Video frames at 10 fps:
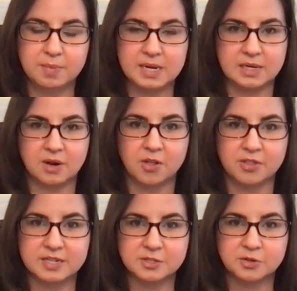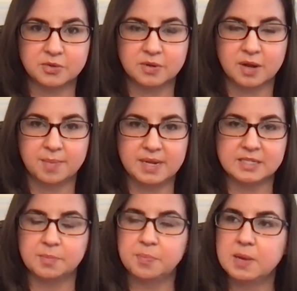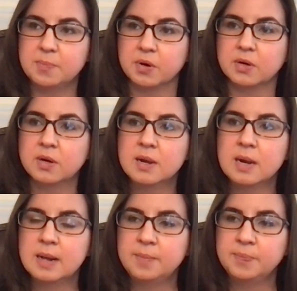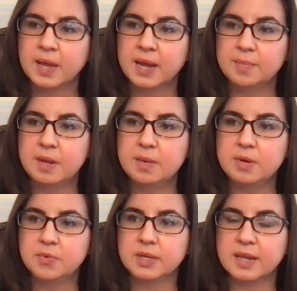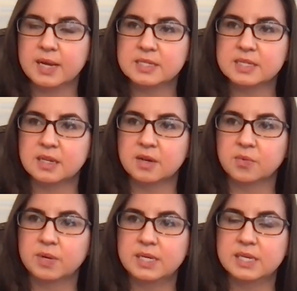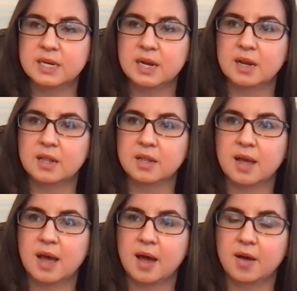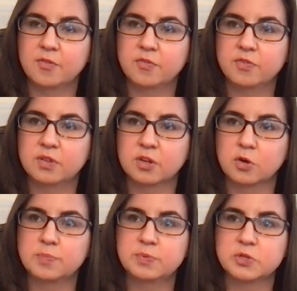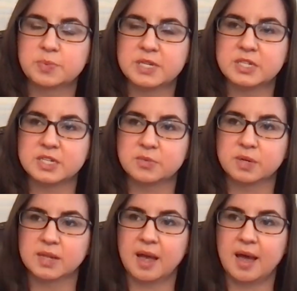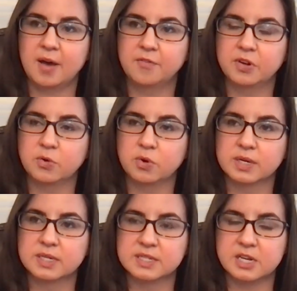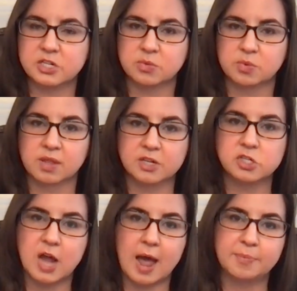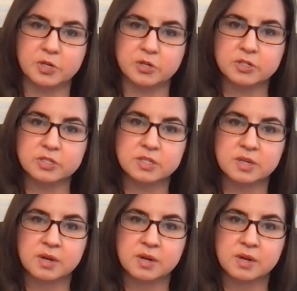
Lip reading: meeting all these amazing people. And it made me realize that the crypto space doesn't really have an organization with like chapters